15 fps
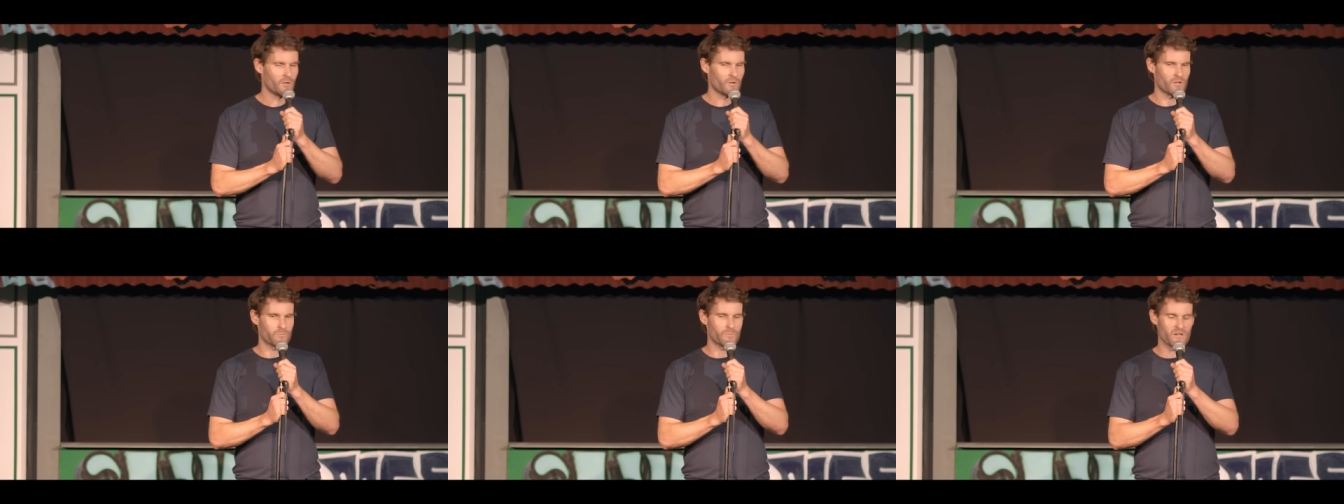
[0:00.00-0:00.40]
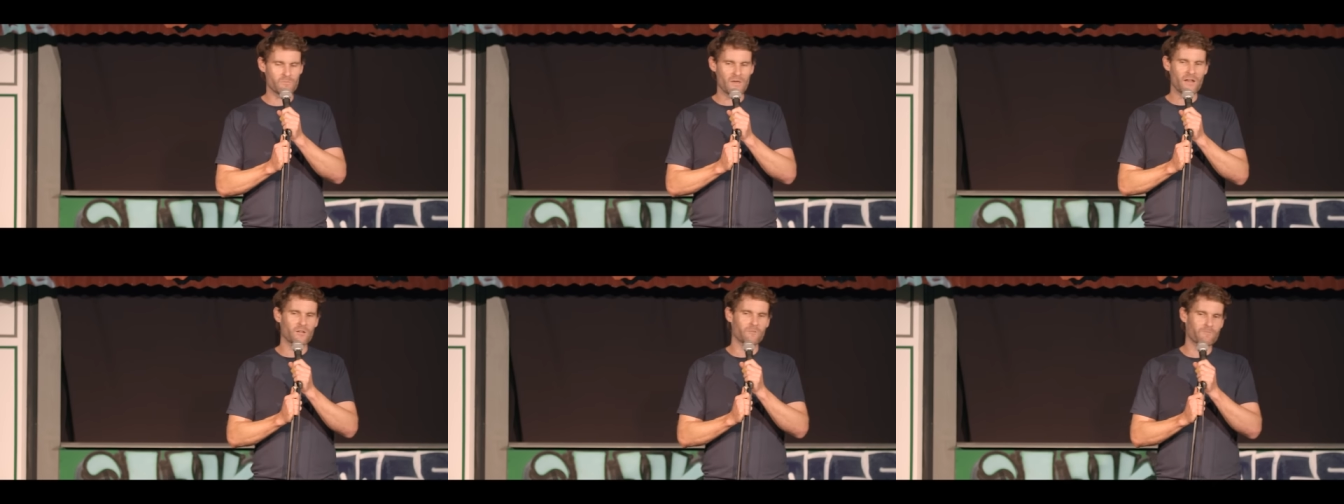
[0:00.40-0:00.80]
that had been
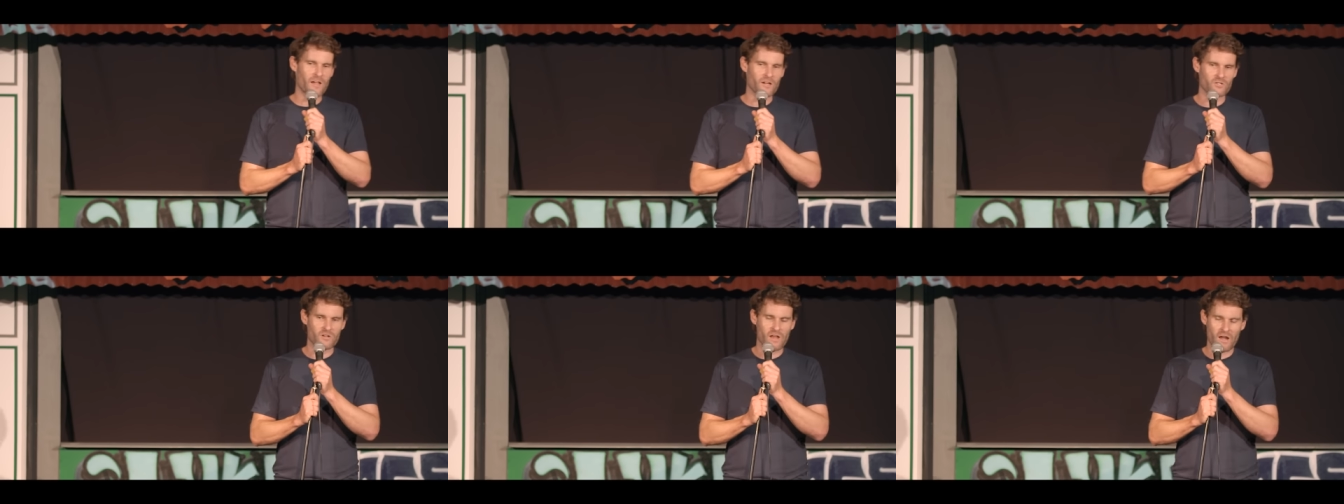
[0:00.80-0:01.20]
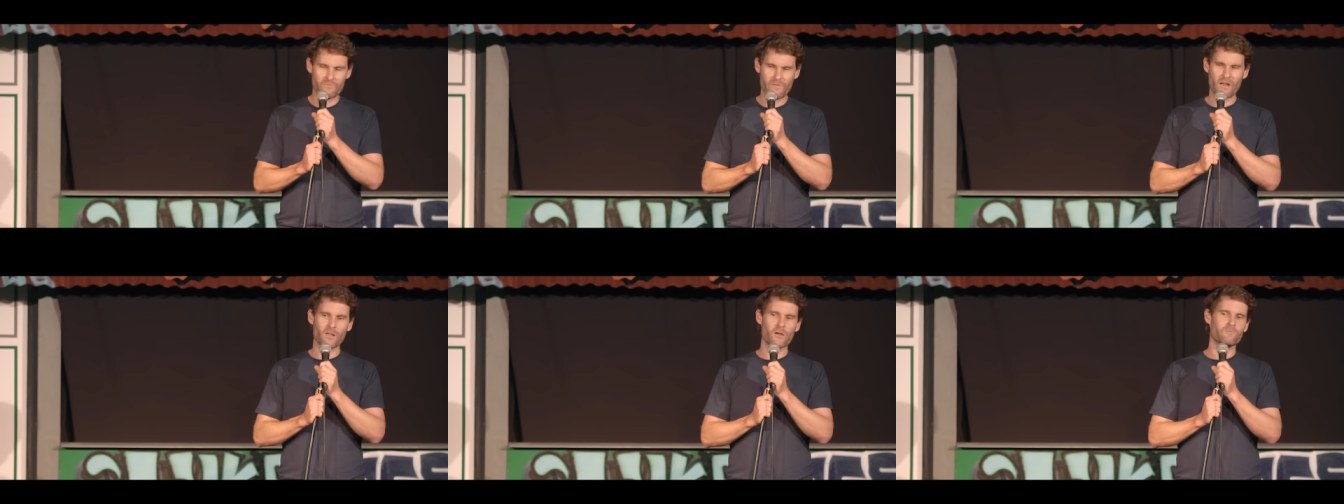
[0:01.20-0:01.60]
manufactured out
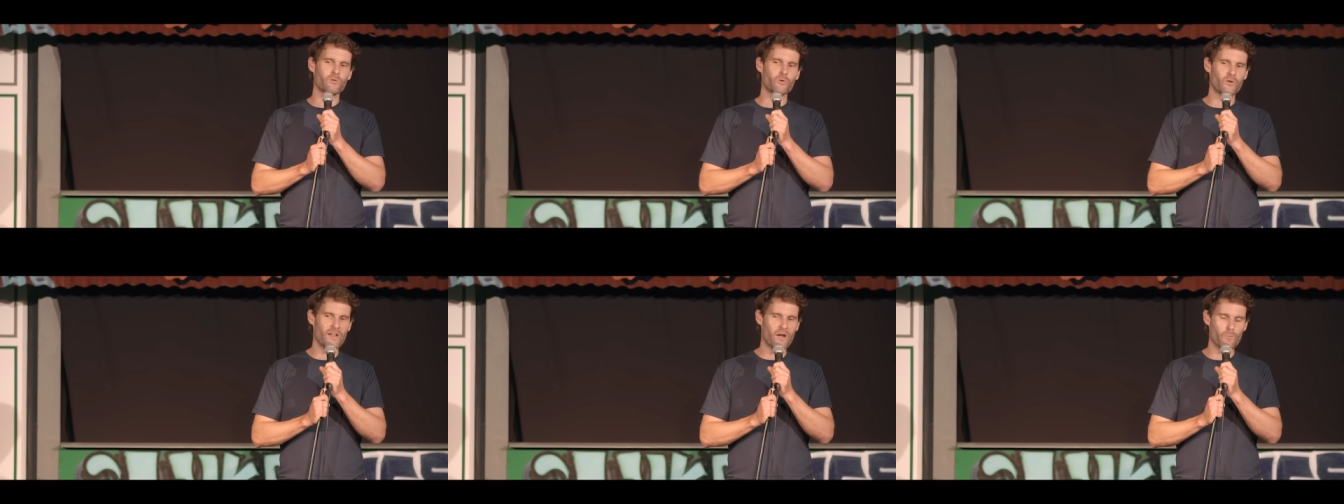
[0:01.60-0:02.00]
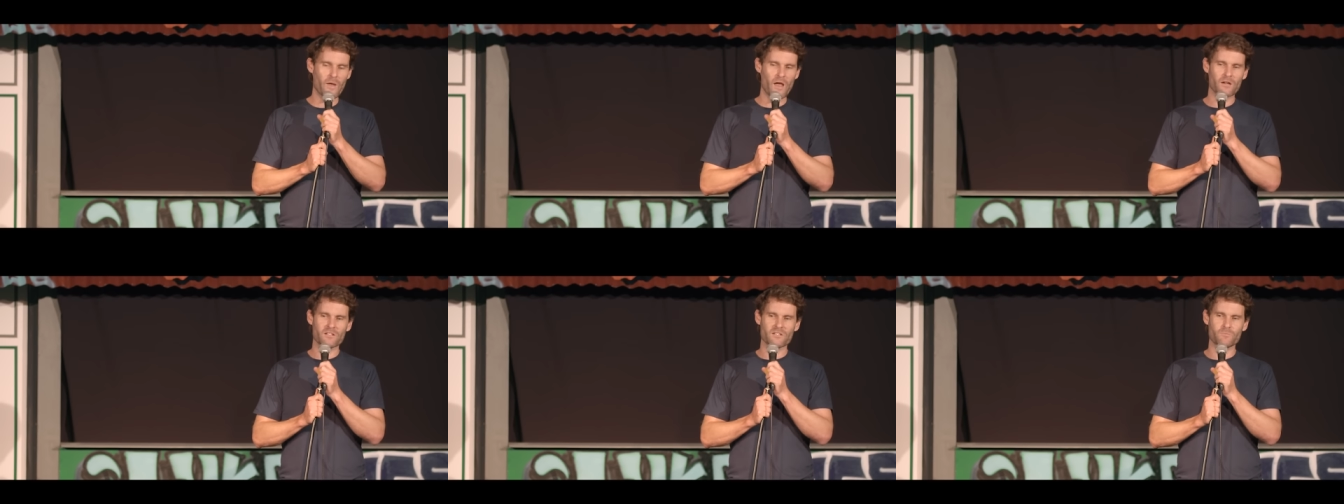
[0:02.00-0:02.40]
of aloe vera and
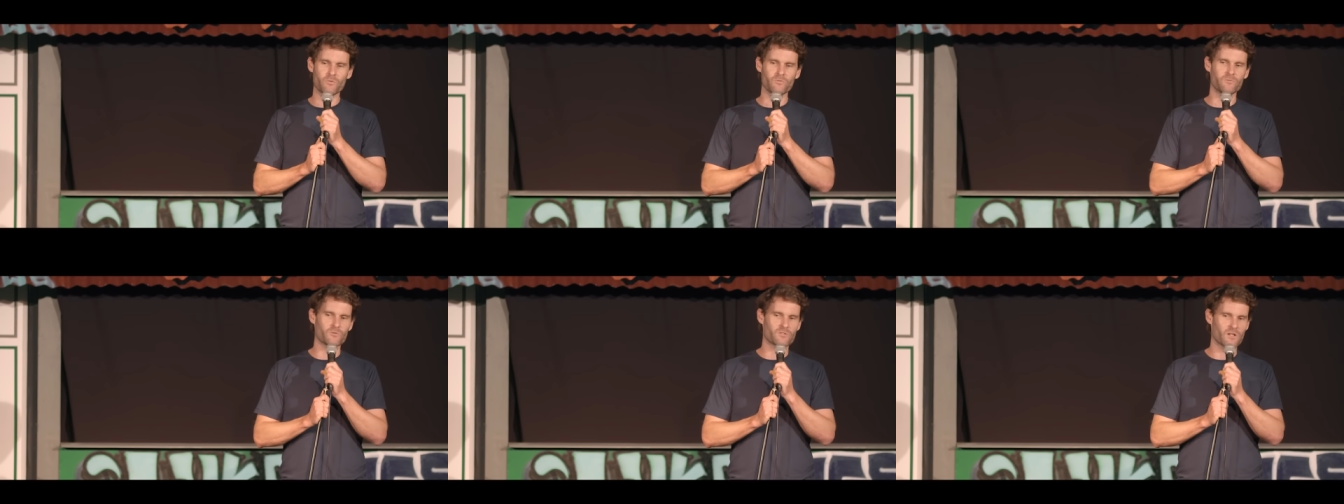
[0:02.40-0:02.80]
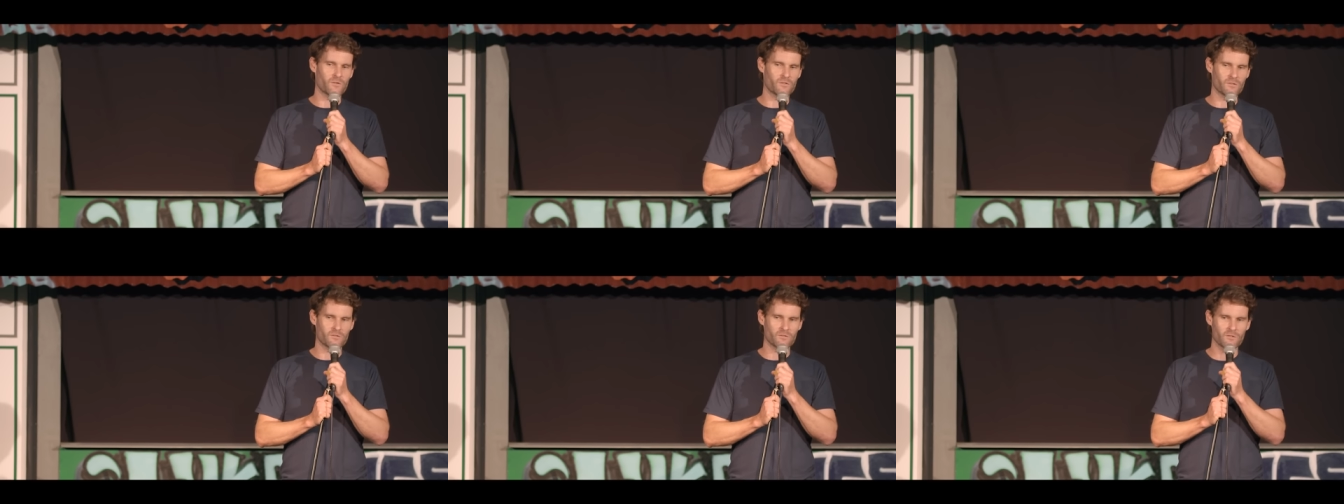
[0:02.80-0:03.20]
alpaca spoof or
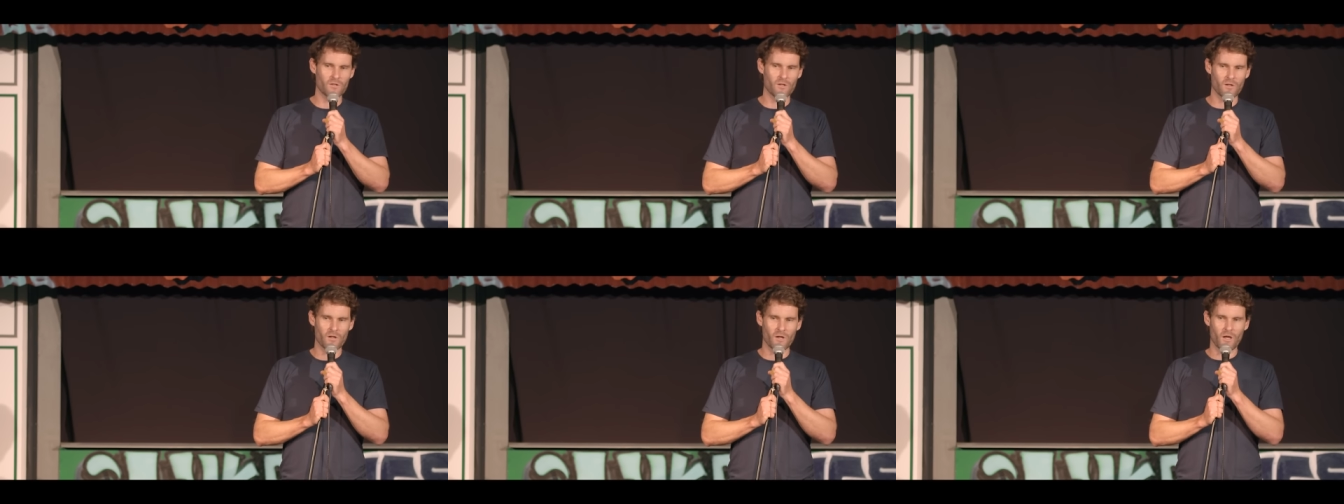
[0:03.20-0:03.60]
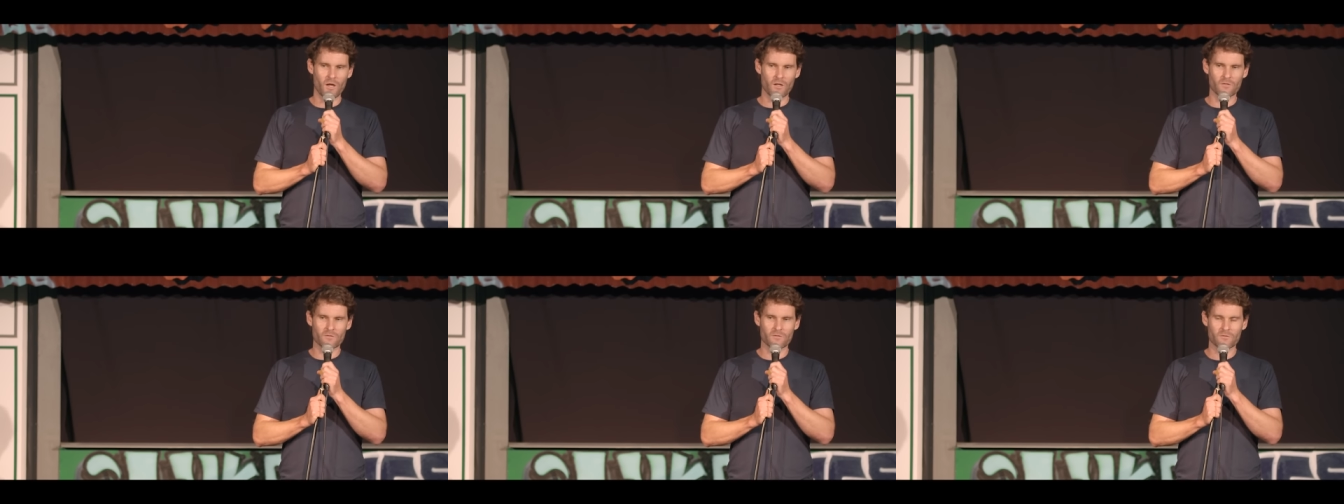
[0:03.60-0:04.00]
something.
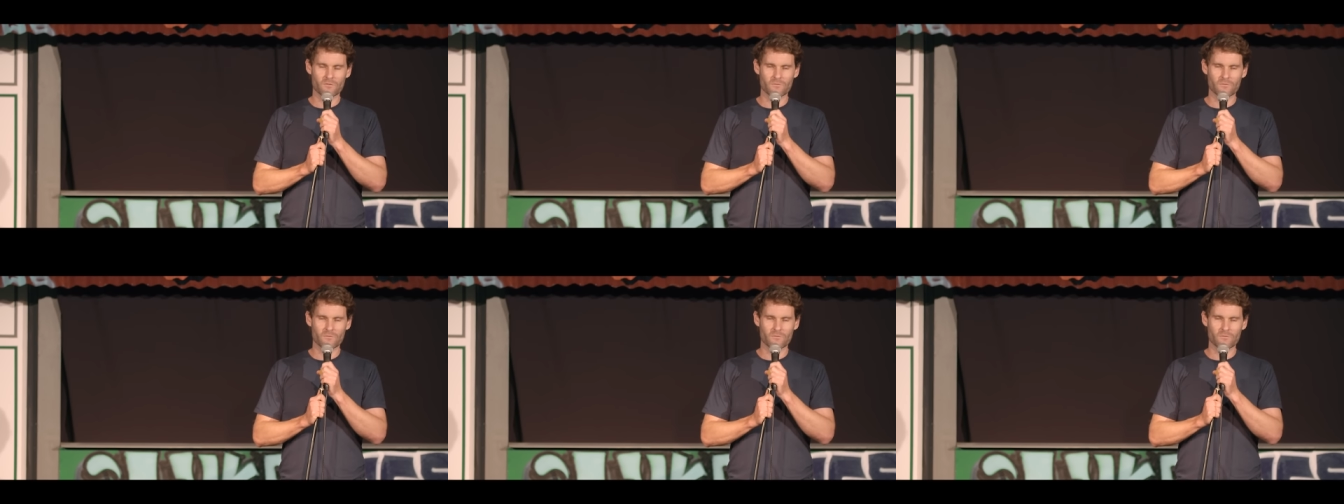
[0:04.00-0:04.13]
And,